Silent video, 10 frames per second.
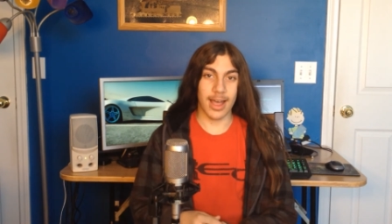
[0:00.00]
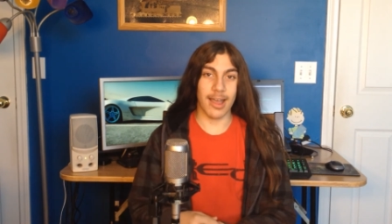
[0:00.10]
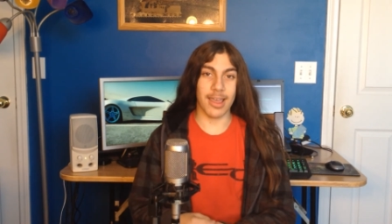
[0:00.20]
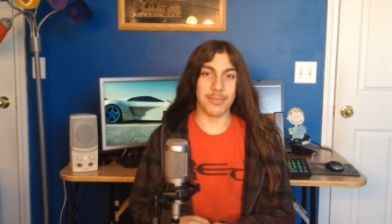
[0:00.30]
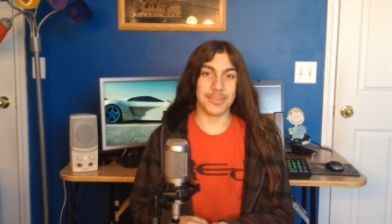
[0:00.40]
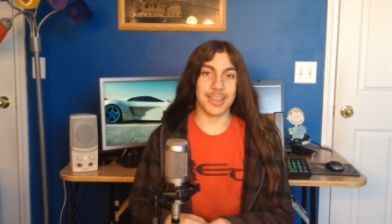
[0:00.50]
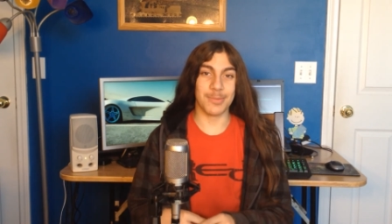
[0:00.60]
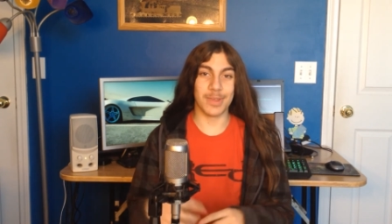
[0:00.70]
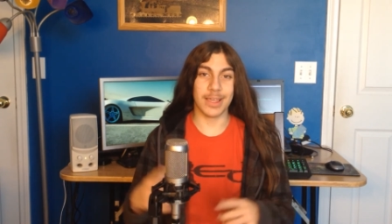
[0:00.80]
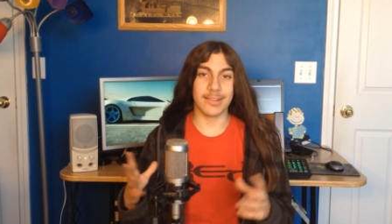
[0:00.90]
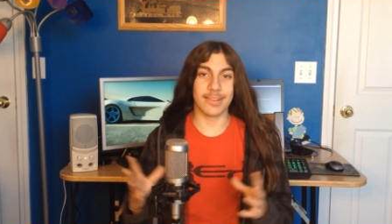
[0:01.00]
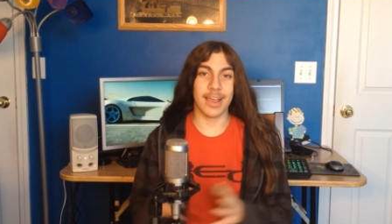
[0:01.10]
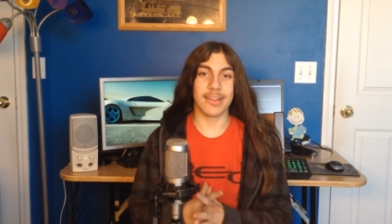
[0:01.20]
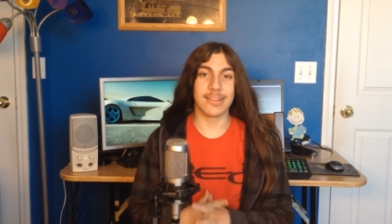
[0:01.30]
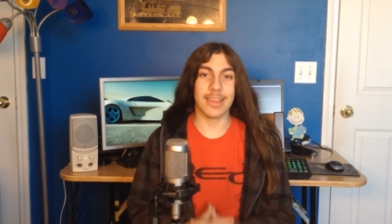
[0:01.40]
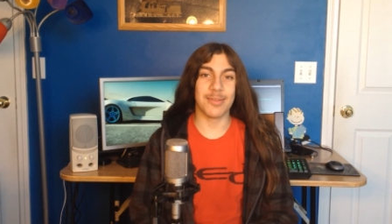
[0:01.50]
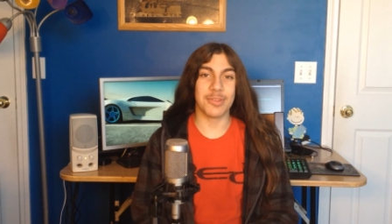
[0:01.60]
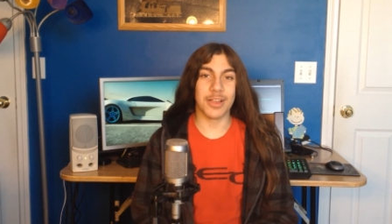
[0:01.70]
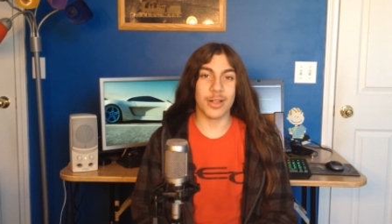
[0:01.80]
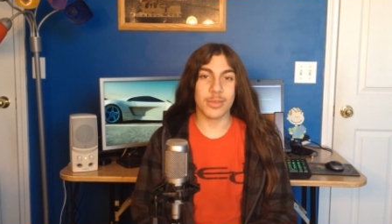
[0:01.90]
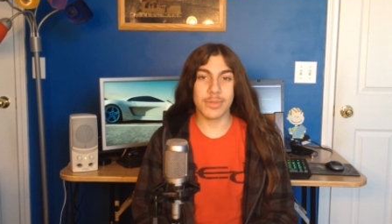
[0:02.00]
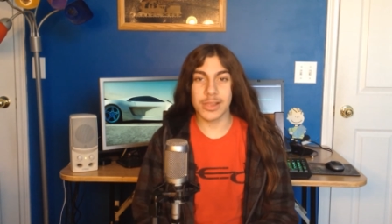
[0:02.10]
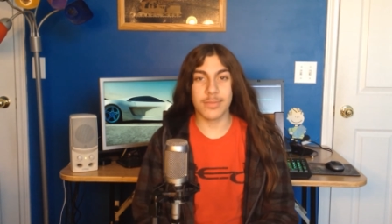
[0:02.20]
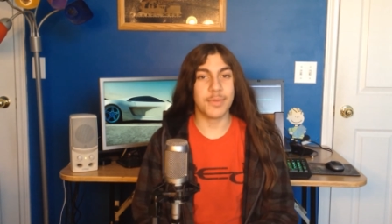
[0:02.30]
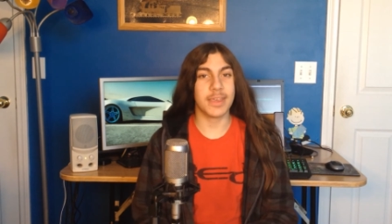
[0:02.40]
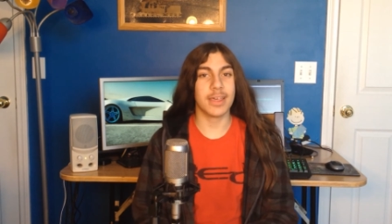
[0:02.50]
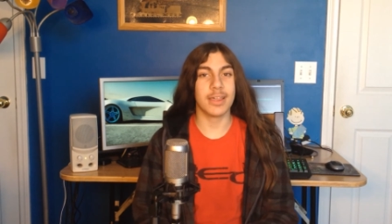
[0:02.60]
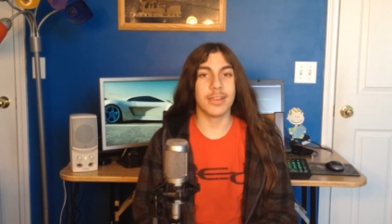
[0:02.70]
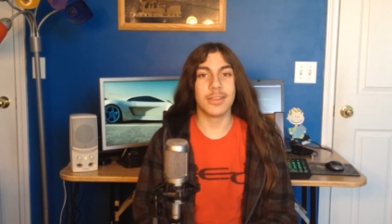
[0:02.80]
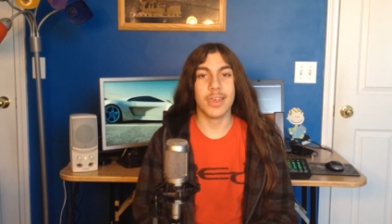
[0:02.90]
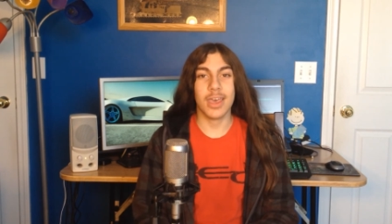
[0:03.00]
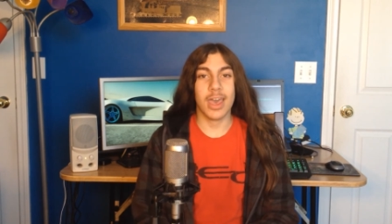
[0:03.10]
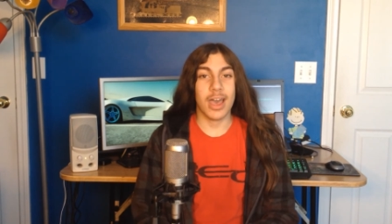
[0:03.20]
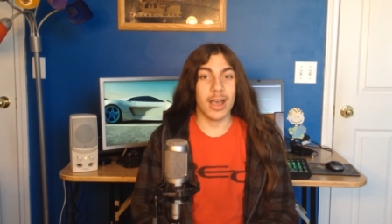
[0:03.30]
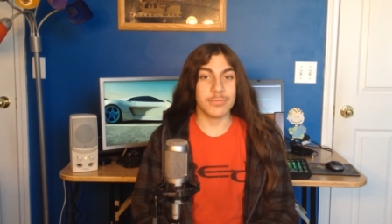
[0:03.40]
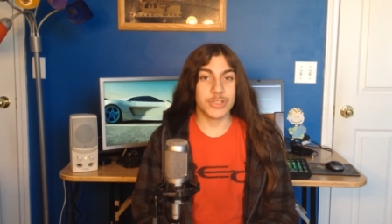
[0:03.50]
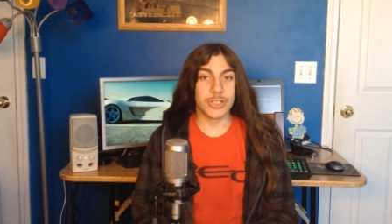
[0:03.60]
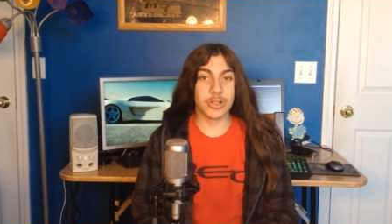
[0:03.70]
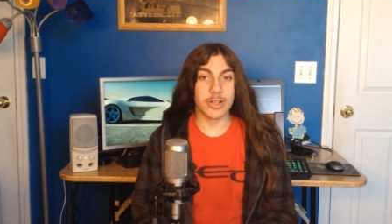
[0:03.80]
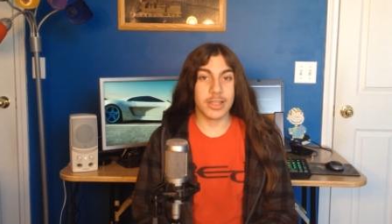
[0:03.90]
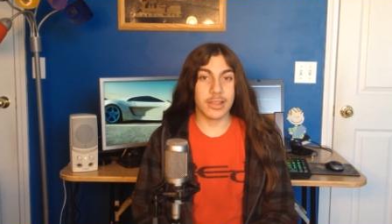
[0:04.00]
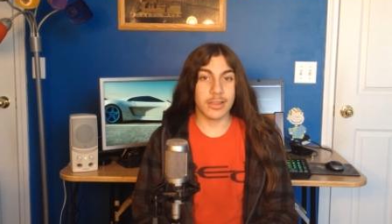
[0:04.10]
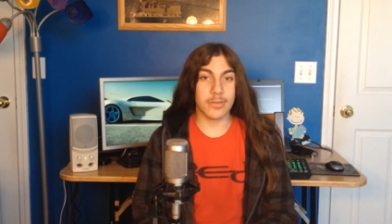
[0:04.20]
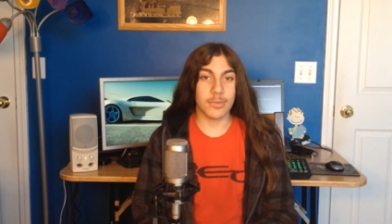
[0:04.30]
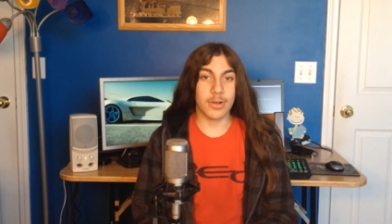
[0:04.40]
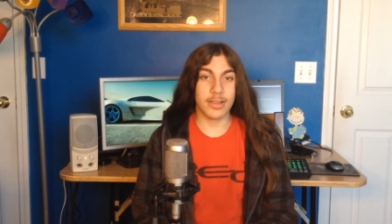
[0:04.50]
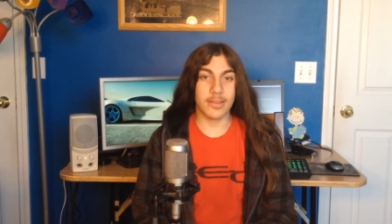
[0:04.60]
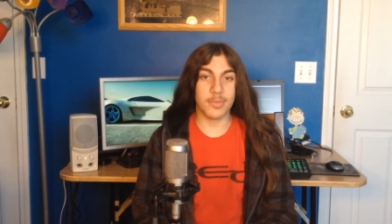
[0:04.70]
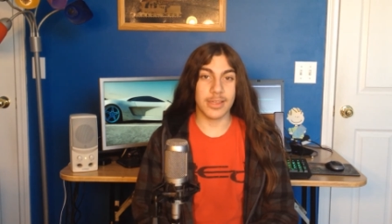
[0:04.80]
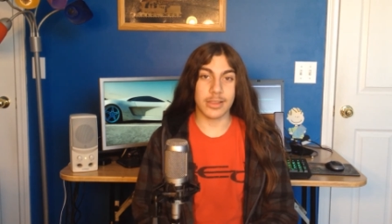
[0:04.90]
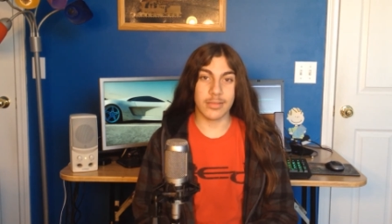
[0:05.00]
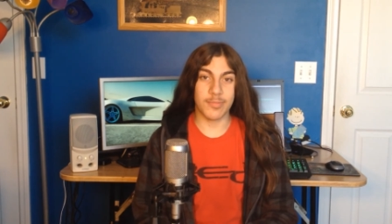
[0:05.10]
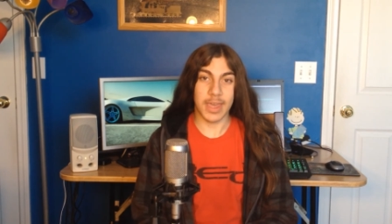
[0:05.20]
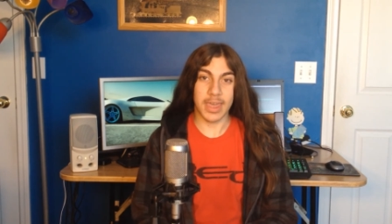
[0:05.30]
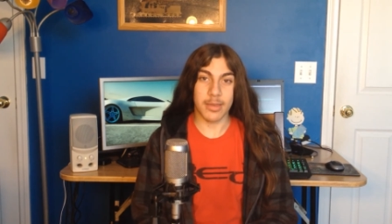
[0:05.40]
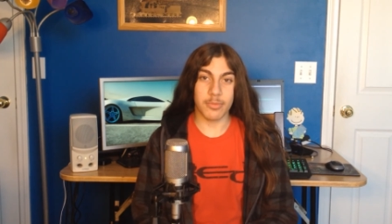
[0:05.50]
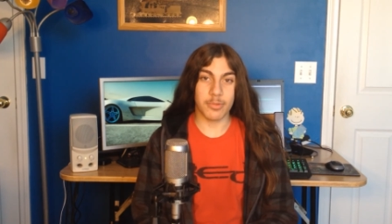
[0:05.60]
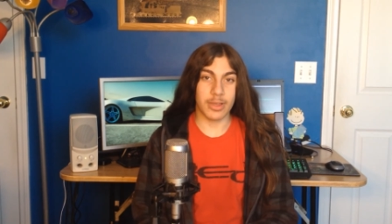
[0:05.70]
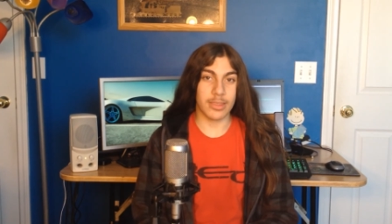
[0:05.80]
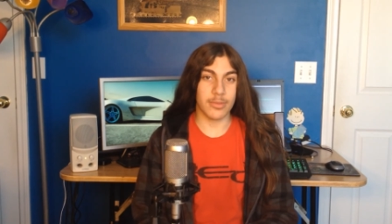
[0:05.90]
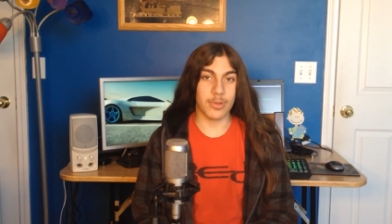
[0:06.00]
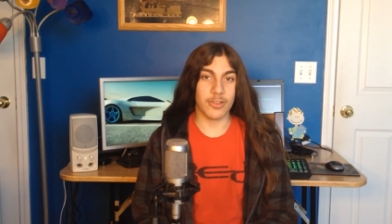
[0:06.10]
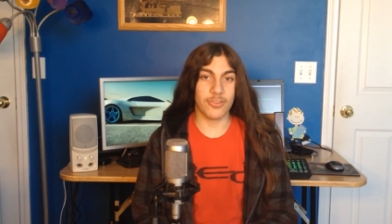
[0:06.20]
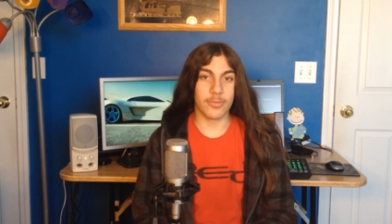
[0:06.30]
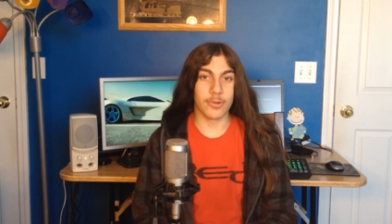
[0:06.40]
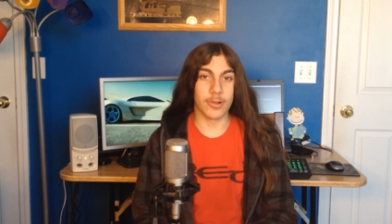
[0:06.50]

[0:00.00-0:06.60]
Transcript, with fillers: I'm keeping his last name anonymous because I'm sure he doesn't want to be spammed with a bunch of